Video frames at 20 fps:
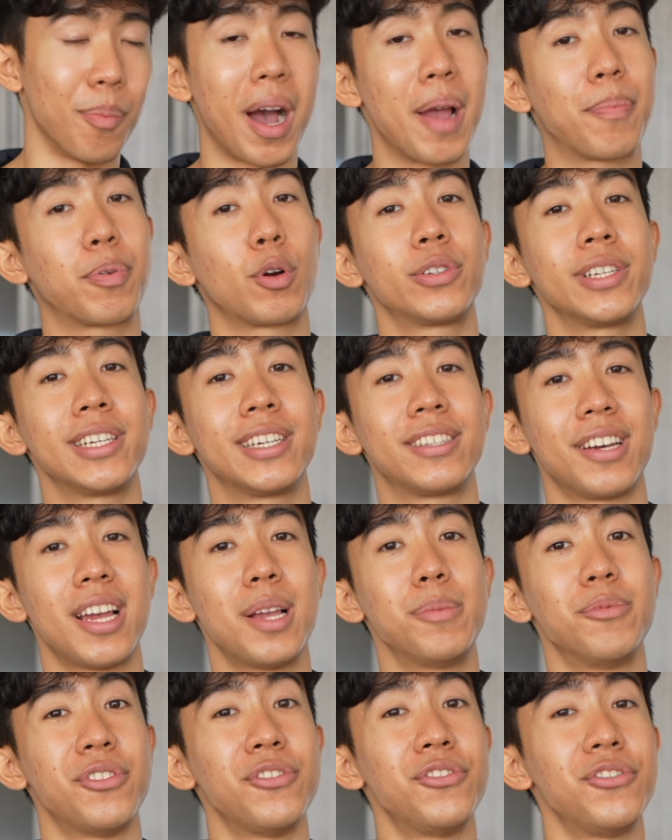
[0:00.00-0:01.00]
MyProtein
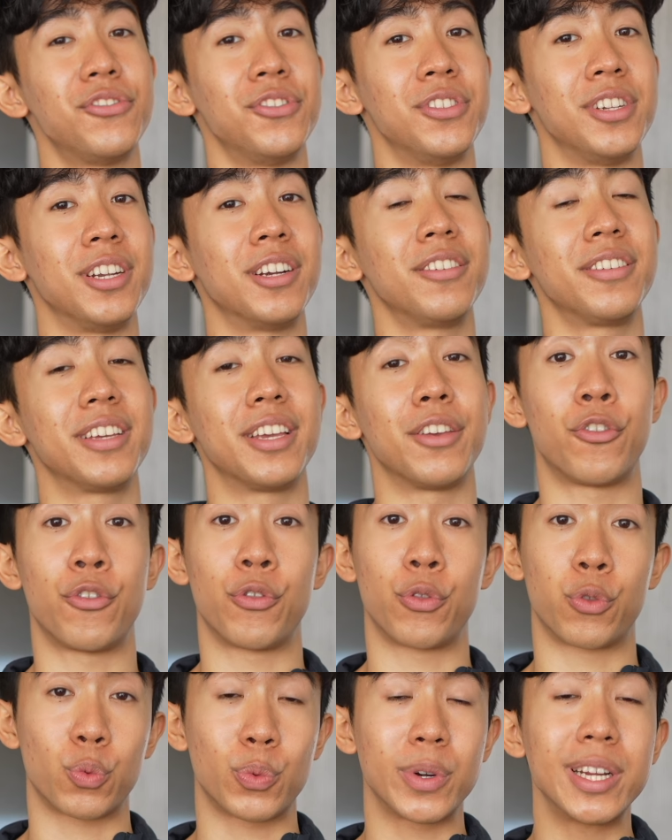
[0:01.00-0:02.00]
claims this is nearly
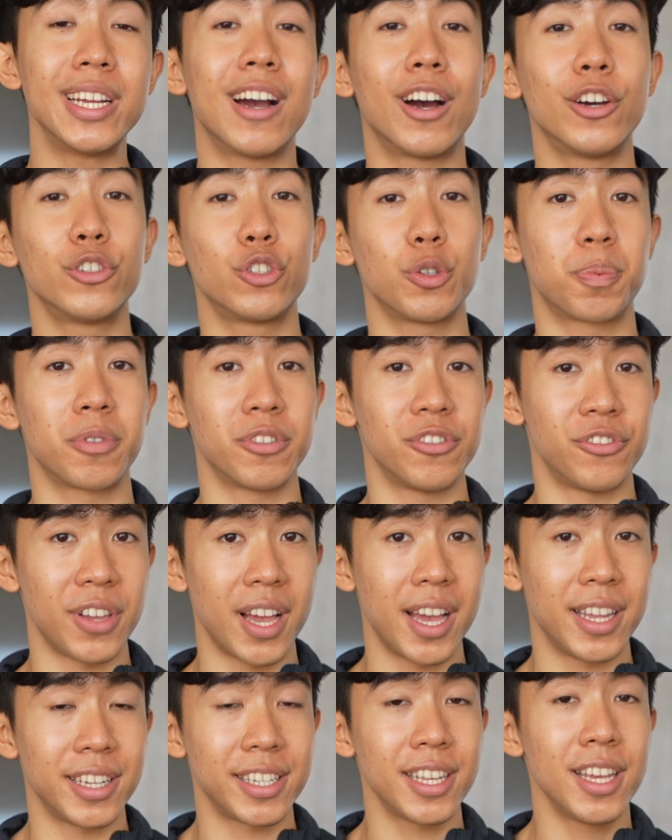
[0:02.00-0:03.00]

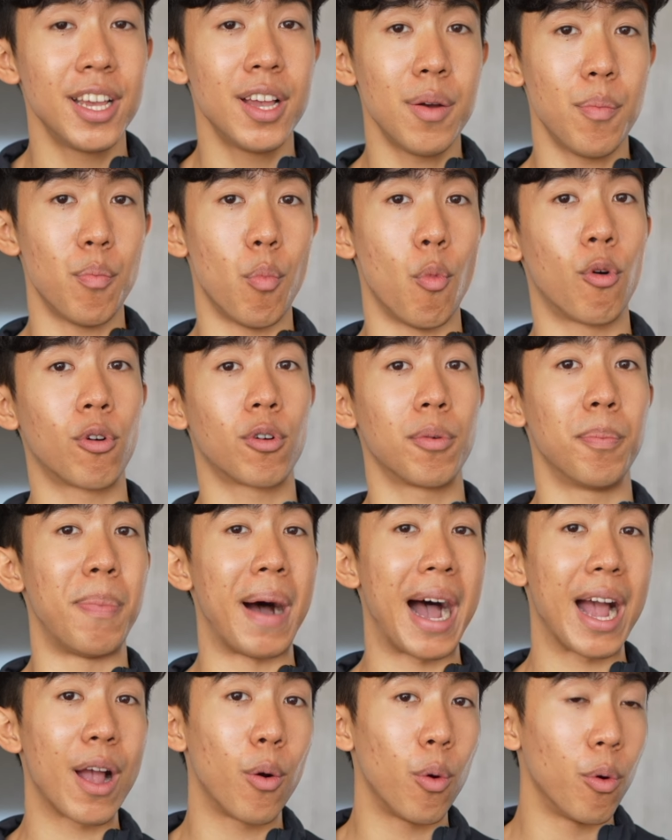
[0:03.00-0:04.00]
300% more
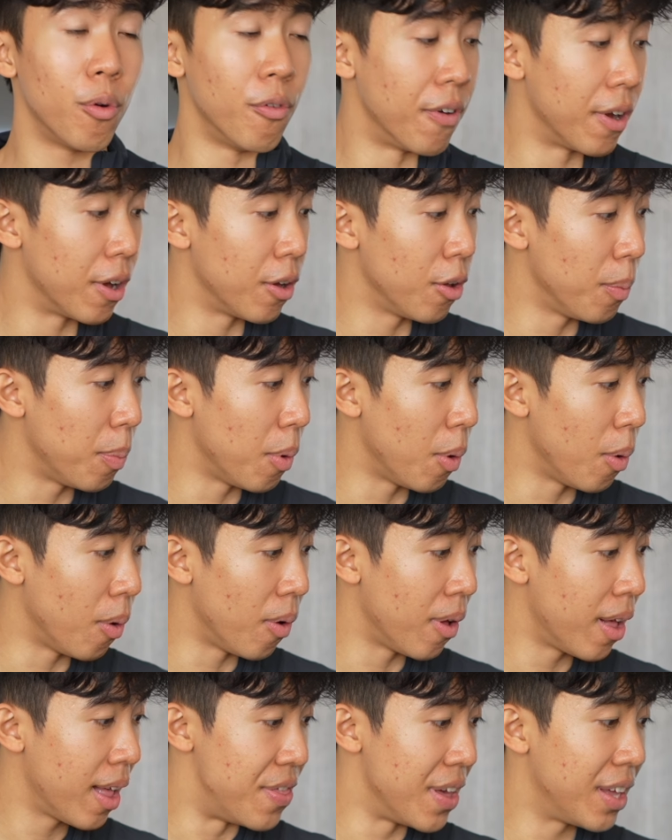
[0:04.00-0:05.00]

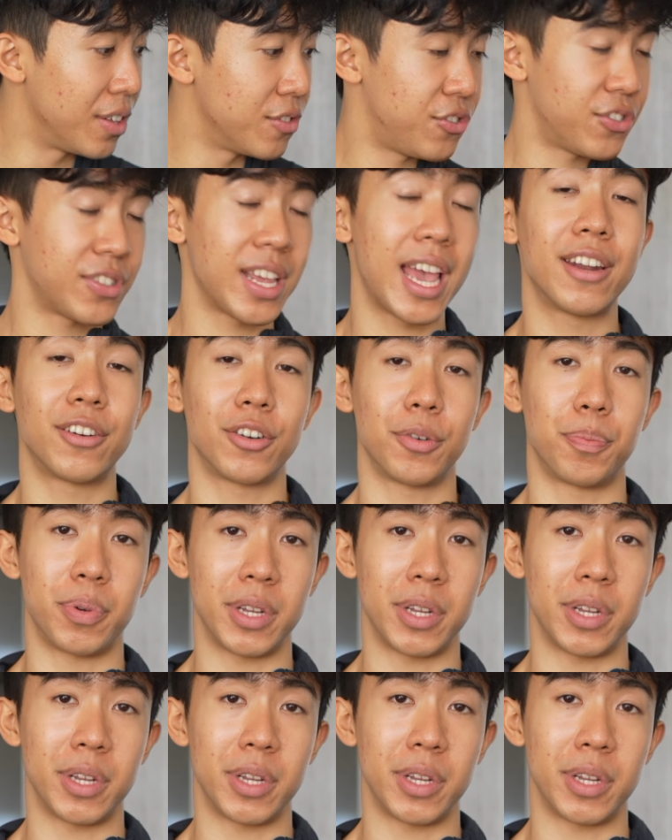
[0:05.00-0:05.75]
bioavailable than standard